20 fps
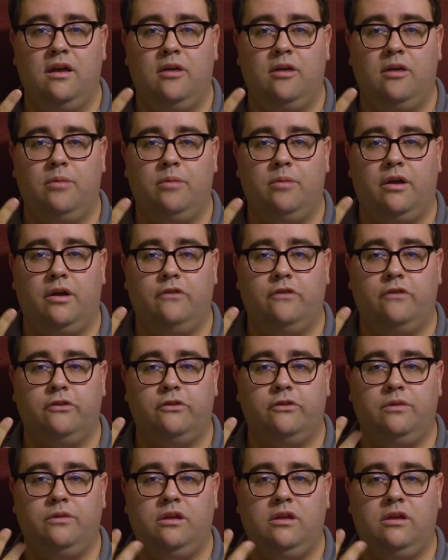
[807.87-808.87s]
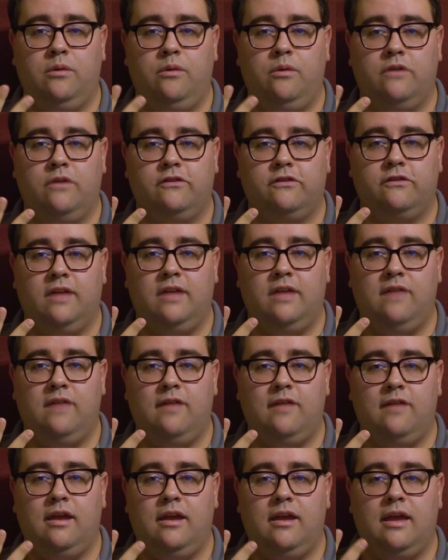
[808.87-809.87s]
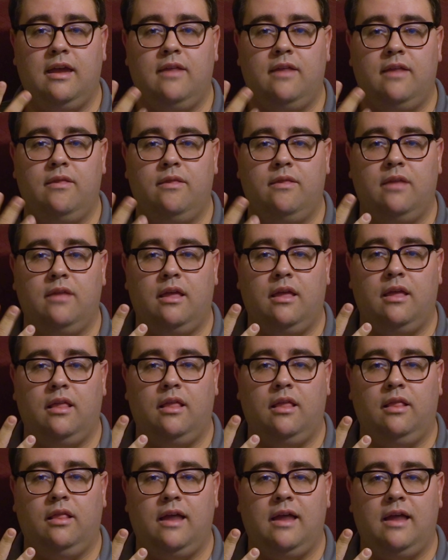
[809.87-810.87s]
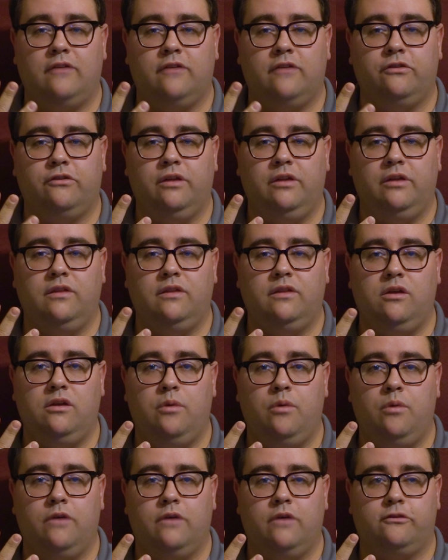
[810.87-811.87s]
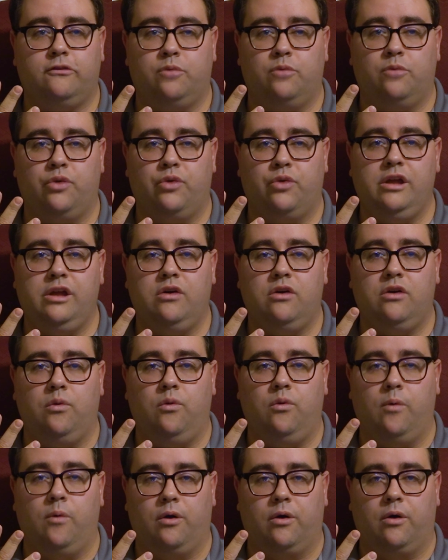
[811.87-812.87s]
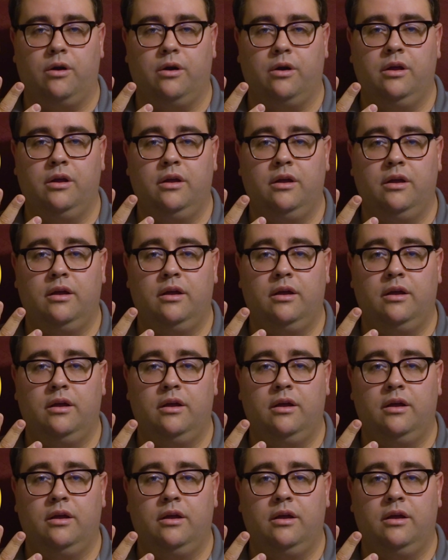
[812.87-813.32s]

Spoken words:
but also the U.S. Navy and lastly the U.S. Marine Corps.